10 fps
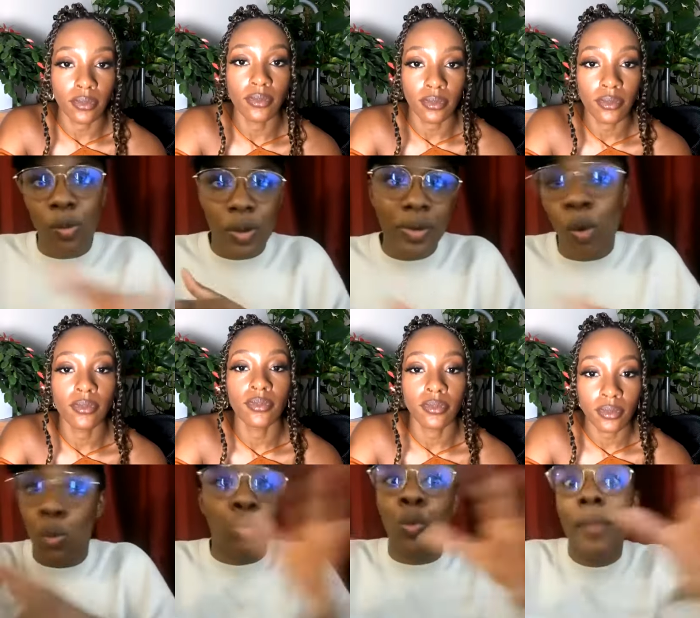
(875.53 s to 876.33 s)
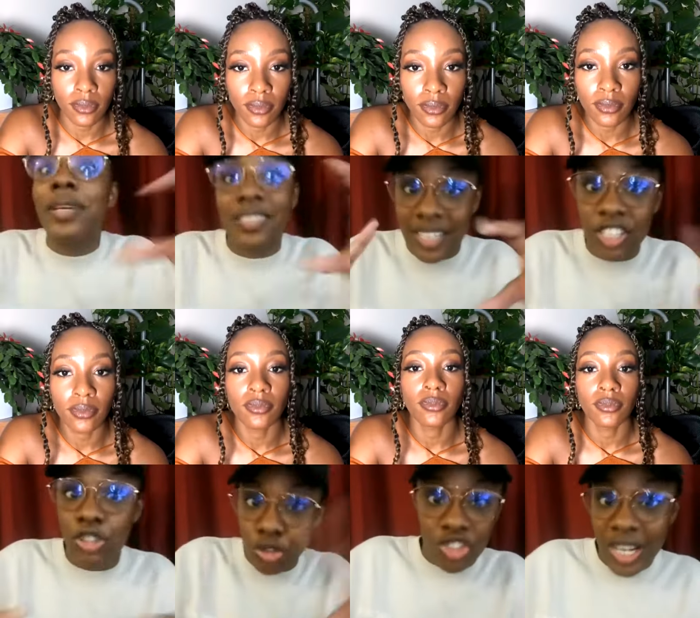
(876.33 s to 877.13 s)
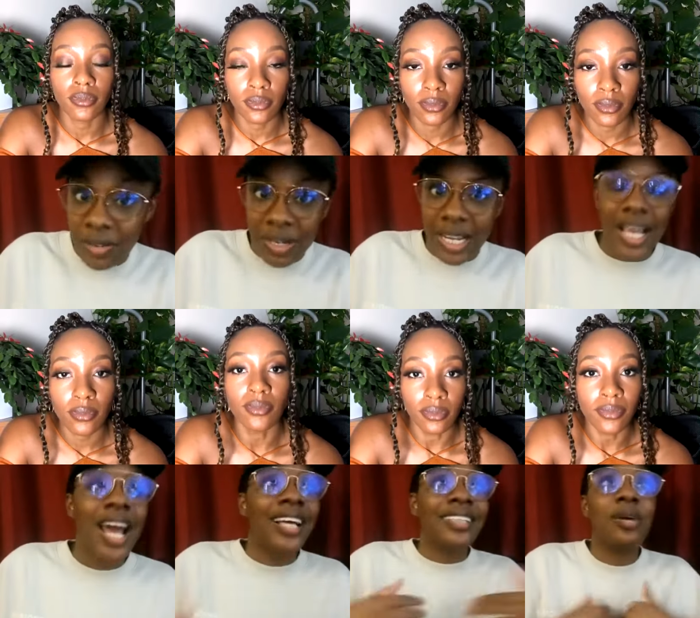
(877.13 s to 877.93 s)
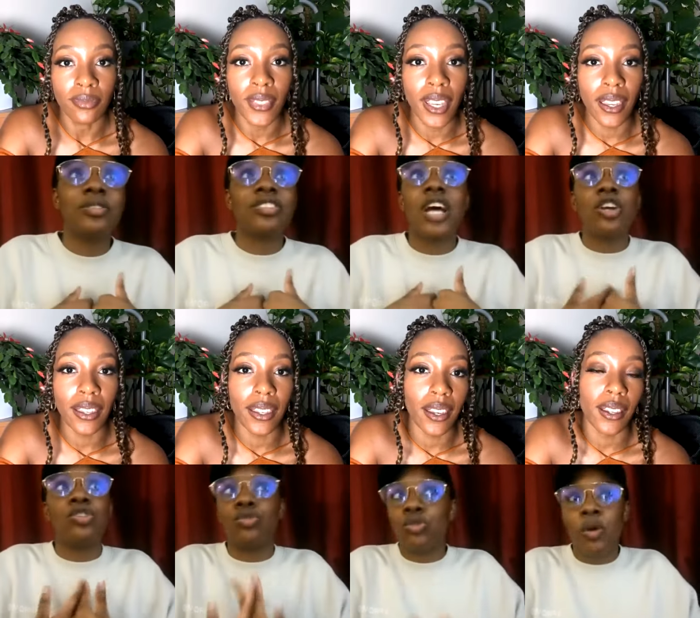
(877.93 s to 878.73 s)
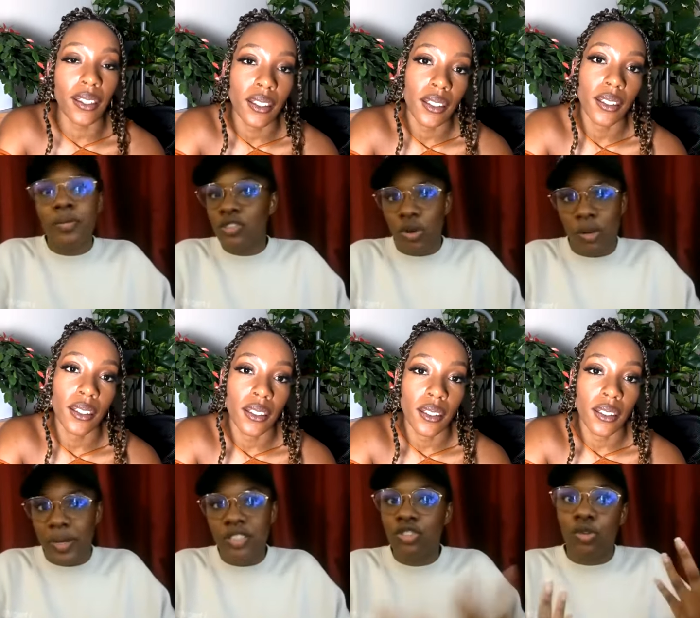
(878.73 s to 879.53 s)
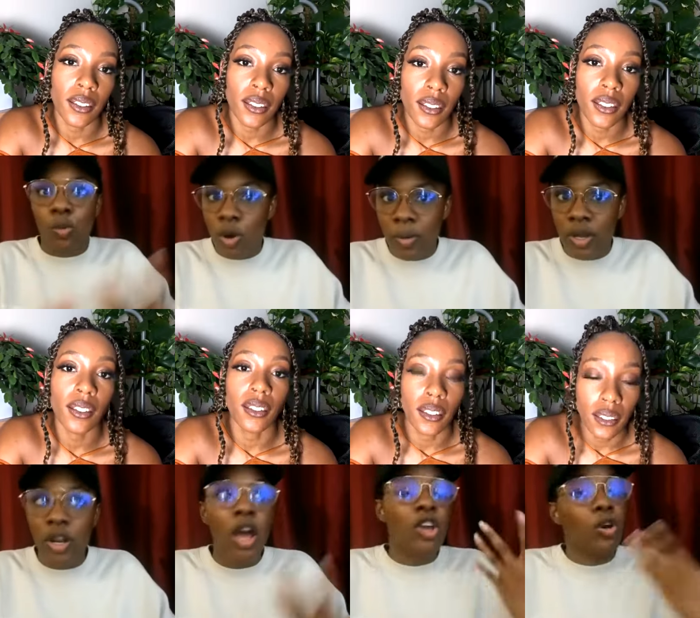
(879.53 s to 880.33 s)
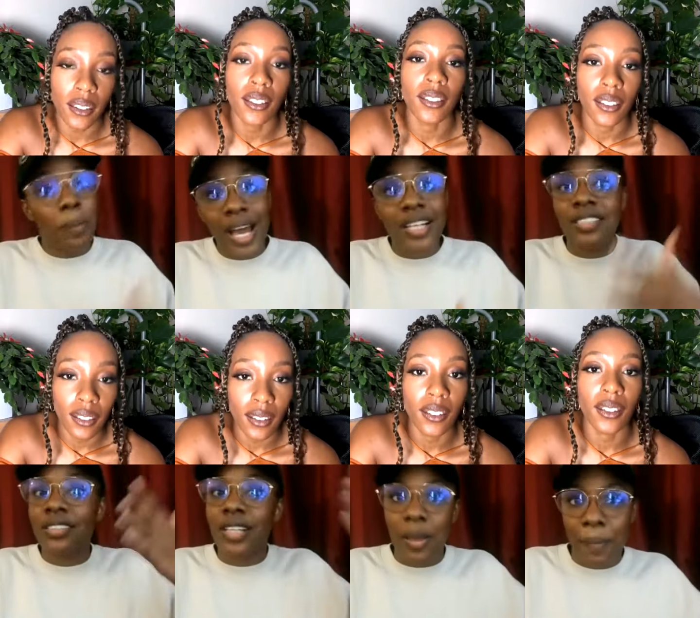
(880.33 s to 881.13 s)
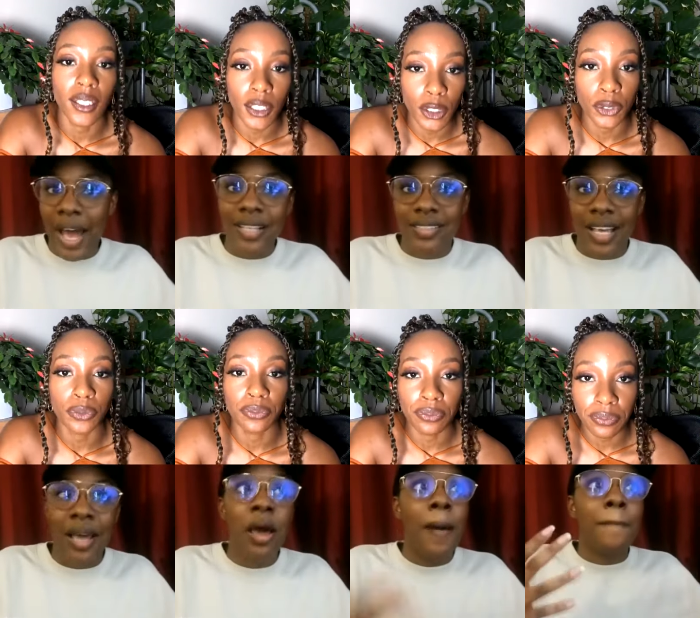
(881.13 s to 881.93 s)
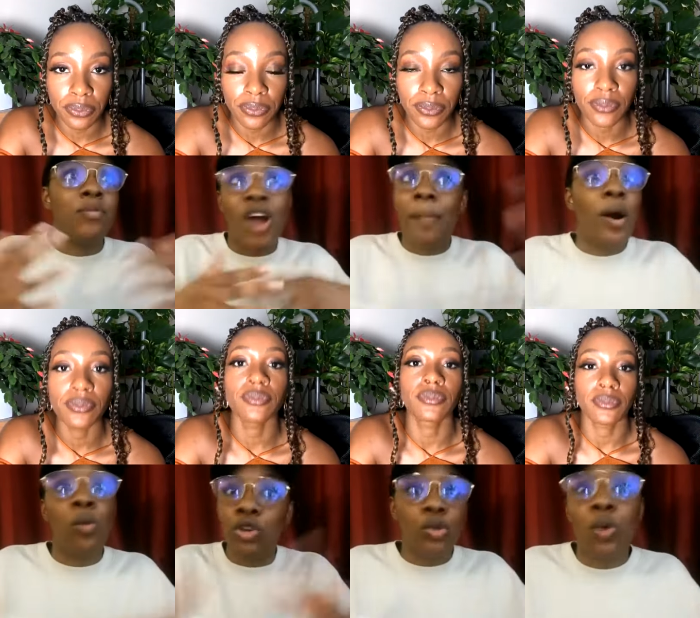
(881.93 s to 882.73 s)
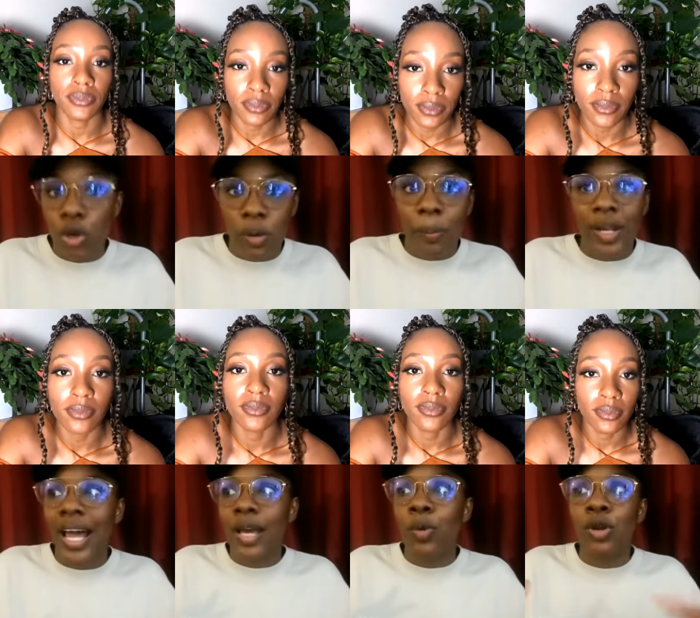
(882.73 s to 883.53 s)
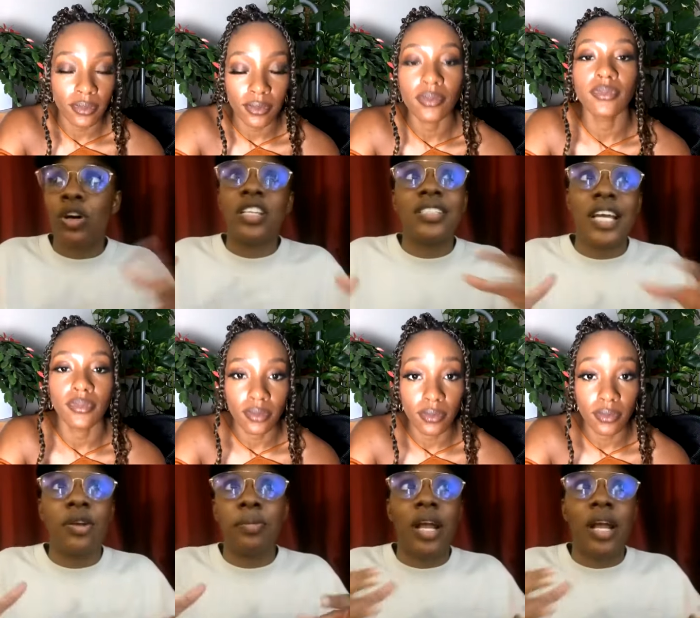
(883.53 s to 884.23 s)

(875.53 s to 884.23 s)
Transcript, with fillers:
Speaker 1: women or women's issues generally. They were just like, you're a columnist, you're a woman, your Blackness is going to impact it, write about what you want. But like, we're not going to sit here and be